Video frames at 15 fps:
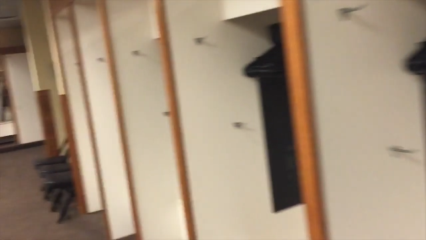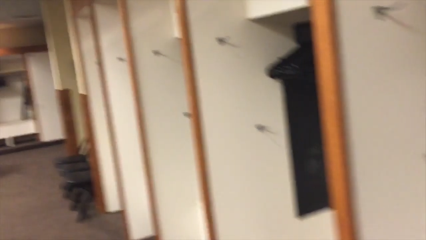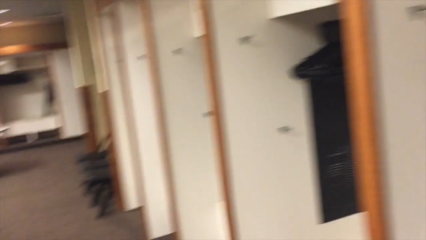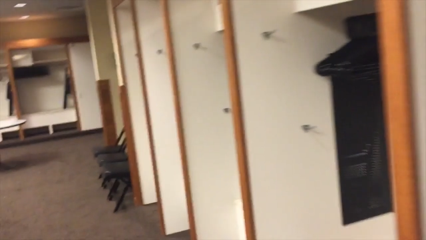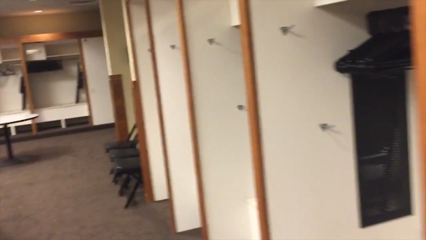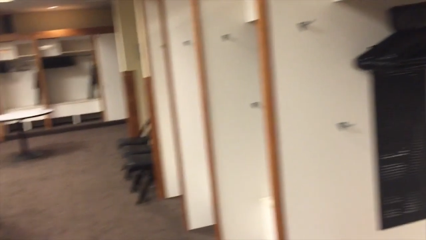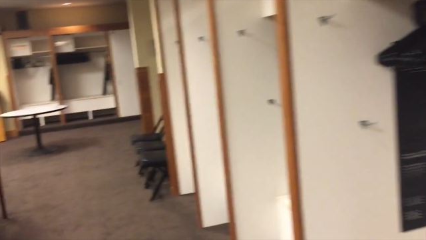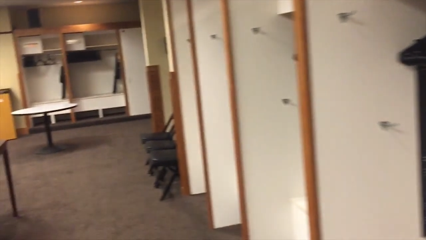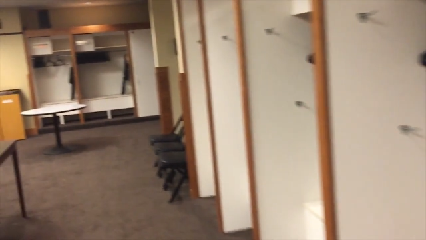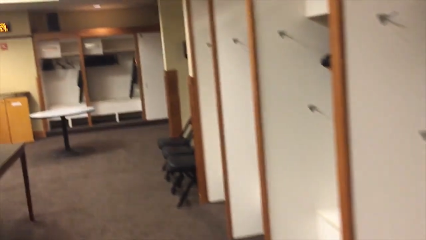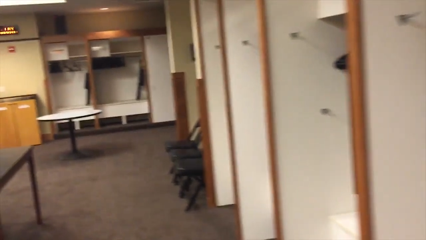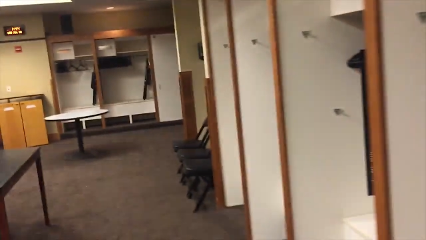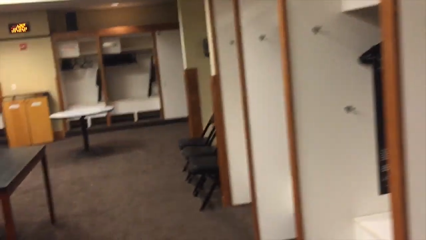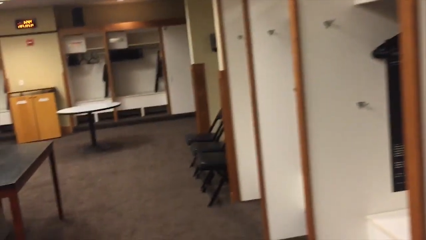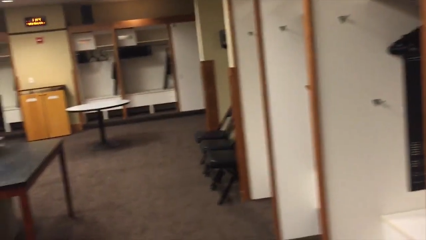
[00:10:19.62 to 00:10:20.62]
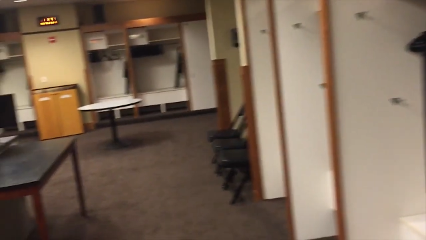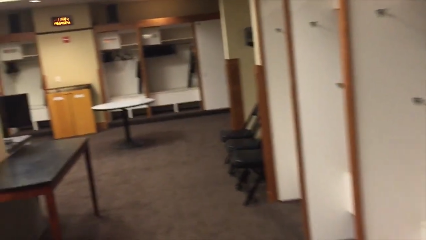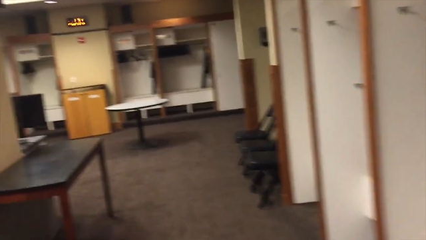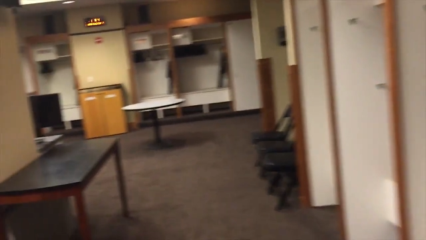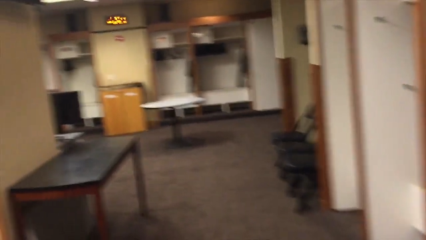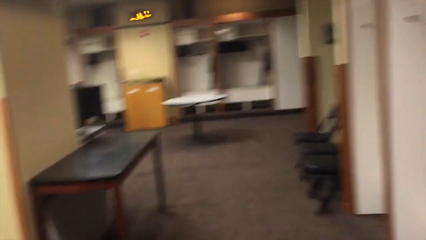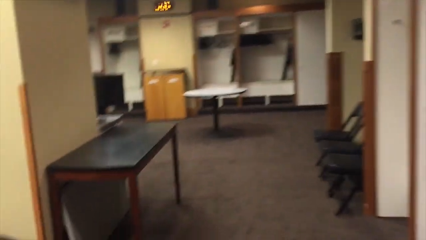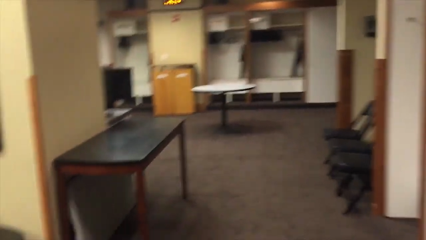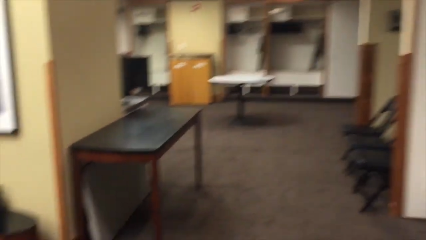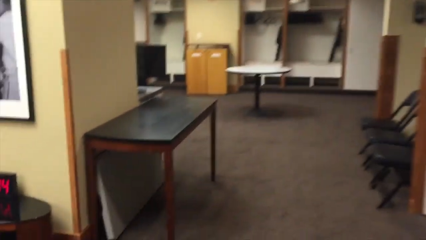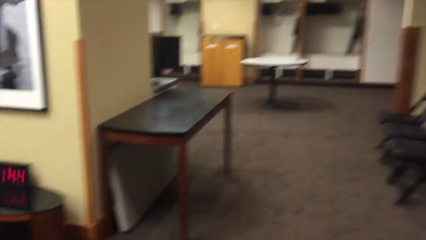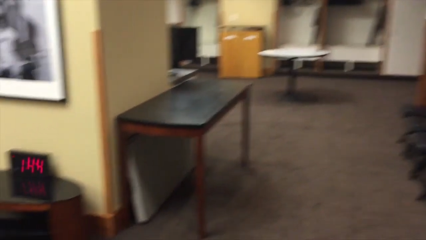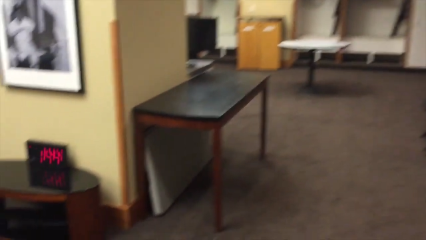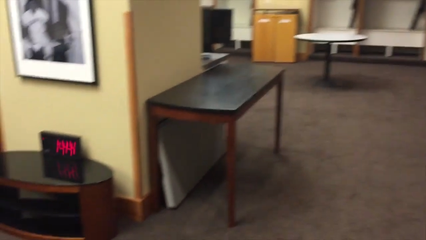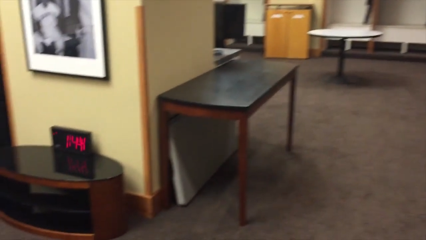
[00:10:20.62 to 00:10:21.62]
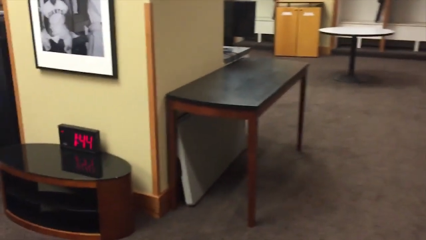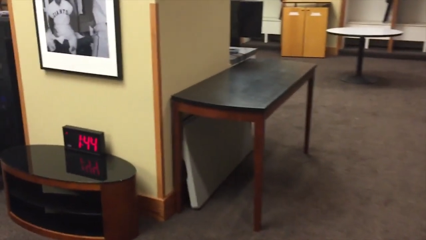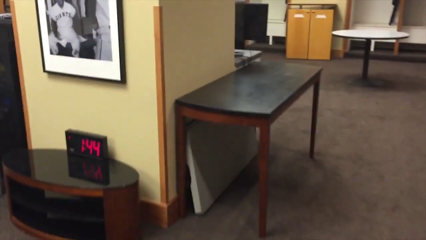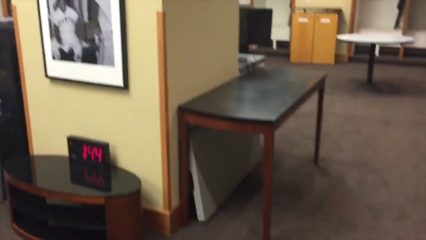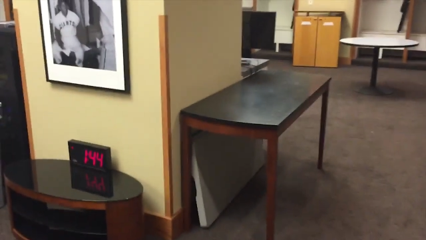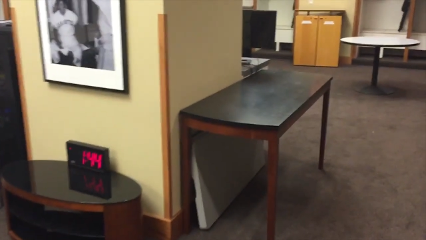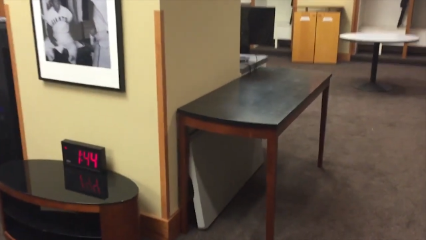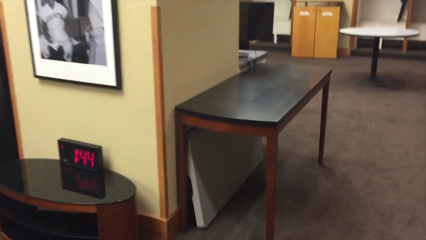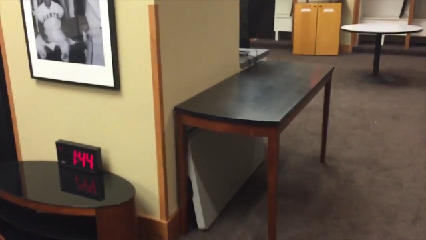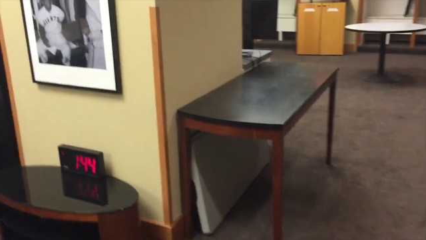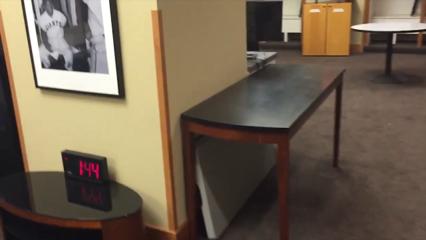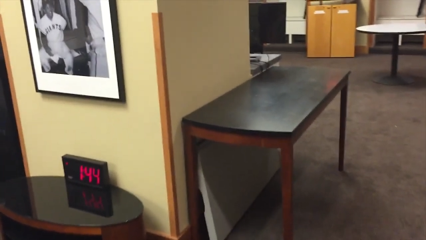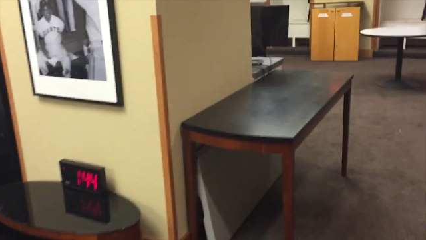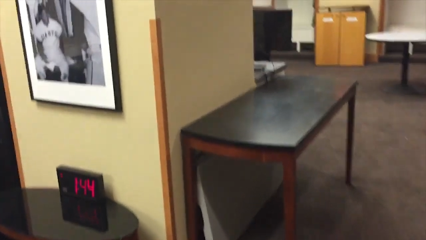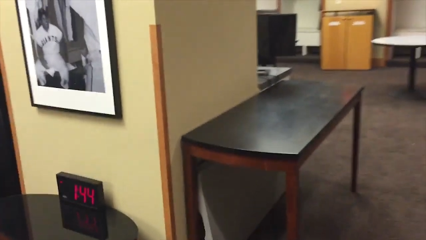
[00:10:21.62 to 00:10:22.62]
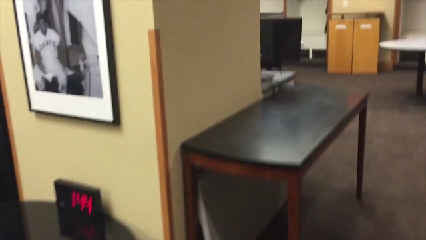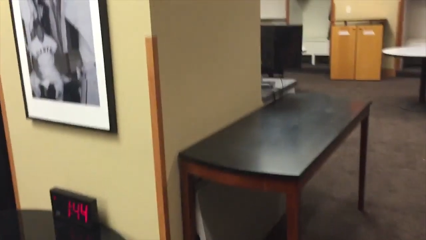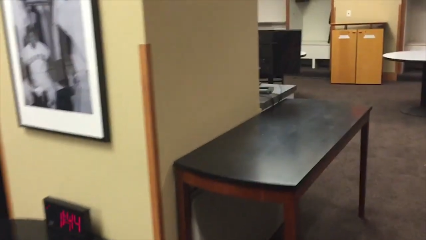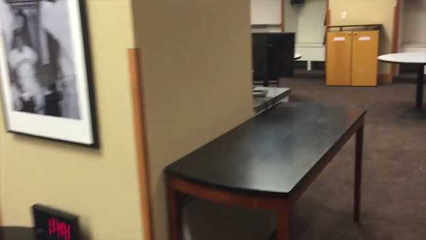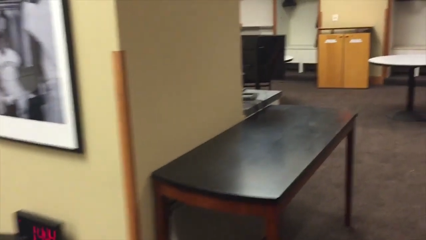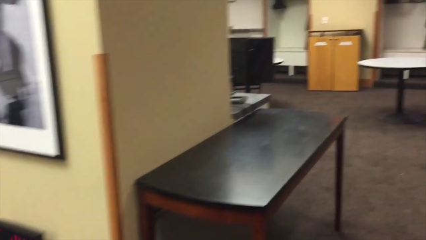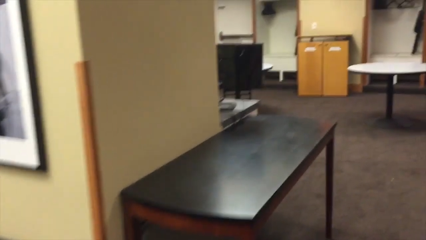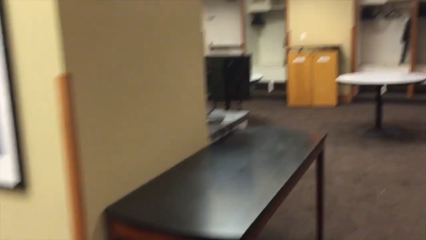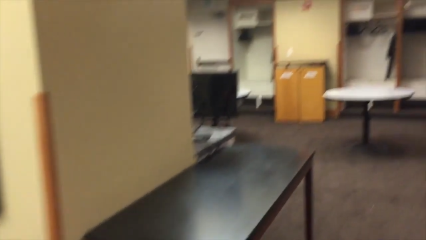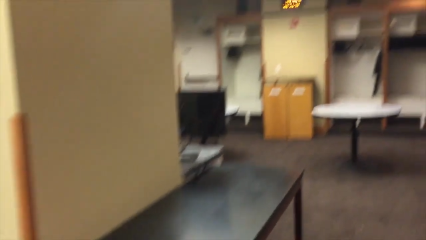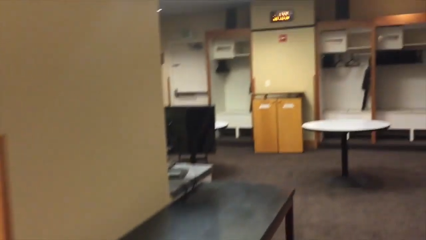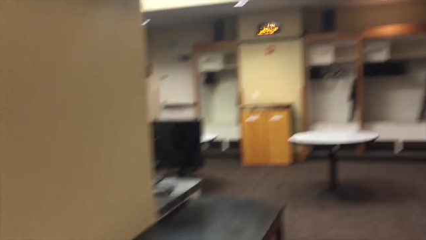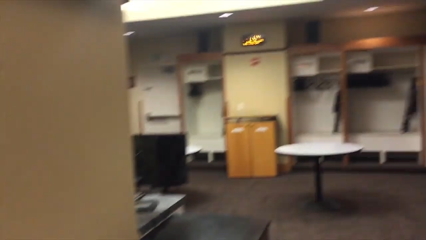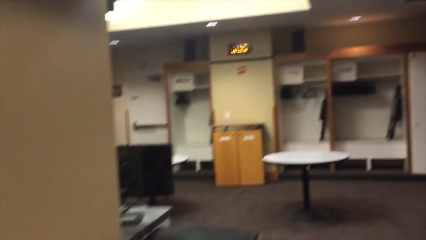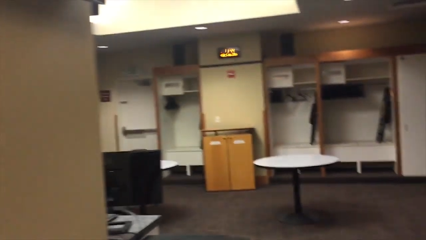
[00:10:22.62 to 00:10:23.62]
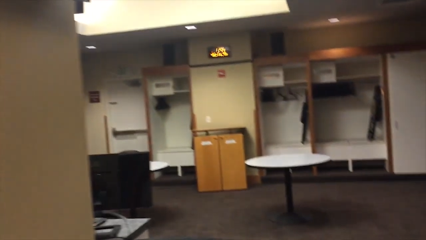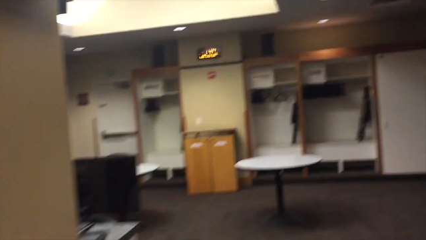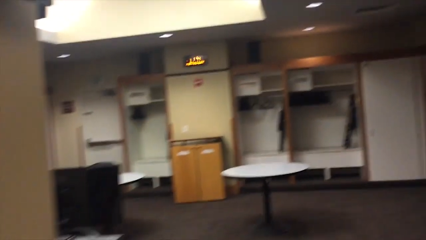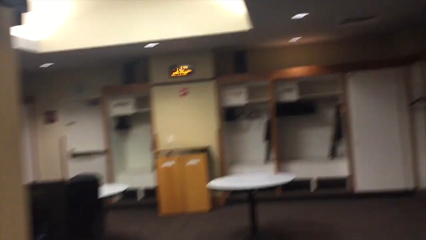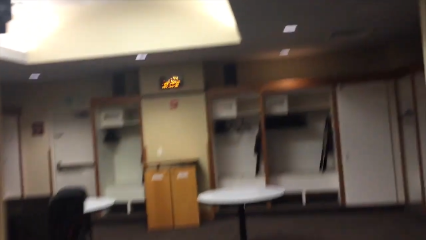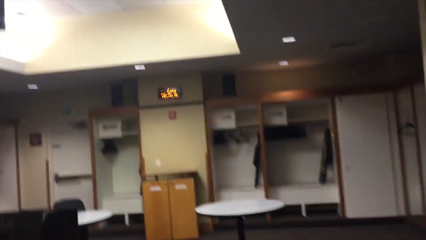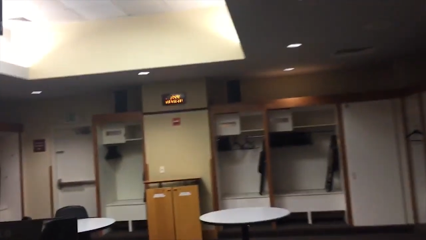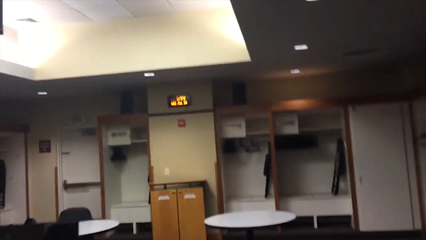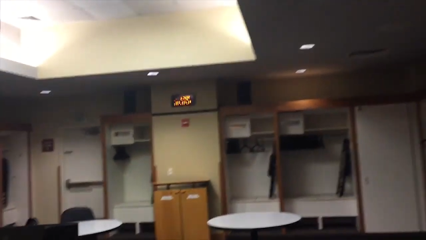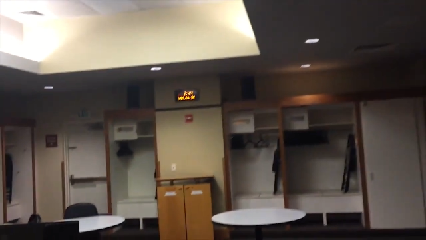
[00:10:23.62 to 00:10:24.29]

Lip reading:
Nobody's mouth can be seen.